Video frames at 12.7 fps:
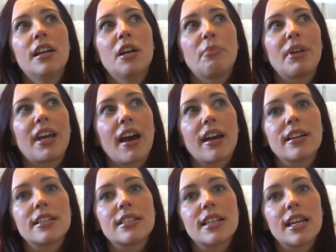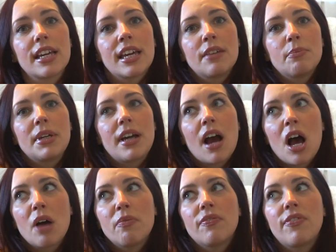because it can
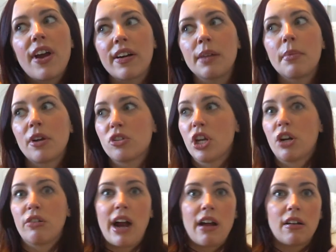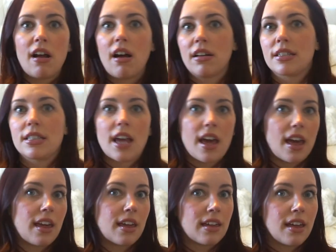become very much like Groundhog's
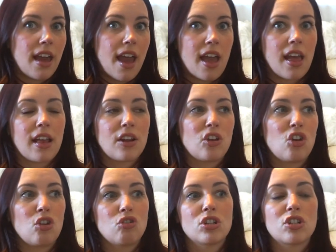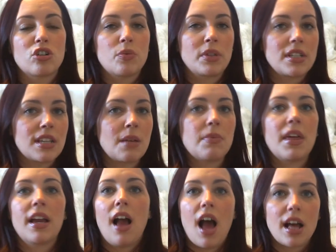Day, and you just are doing the same
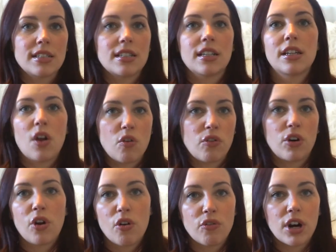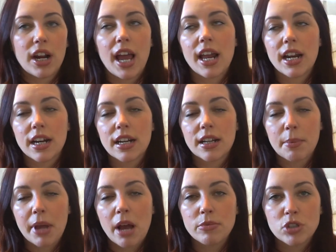thing constantly over and over again, and it
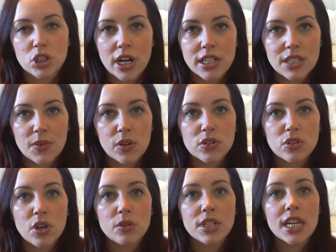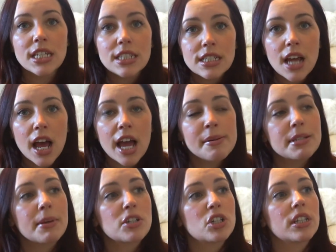becomes stressful. So taking the time,
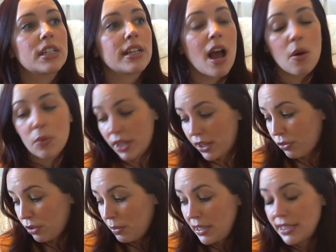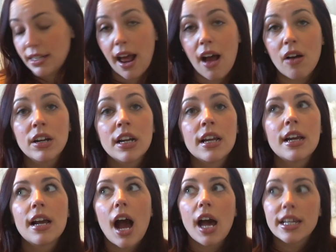especially now we're like 3 months out,
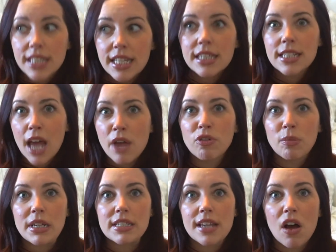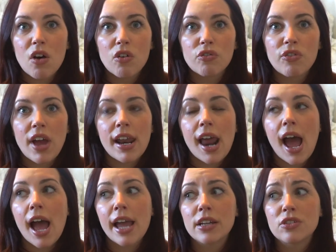I take the time for myself, and
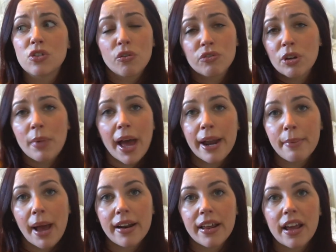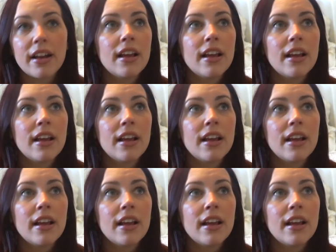I don't feel bad about it.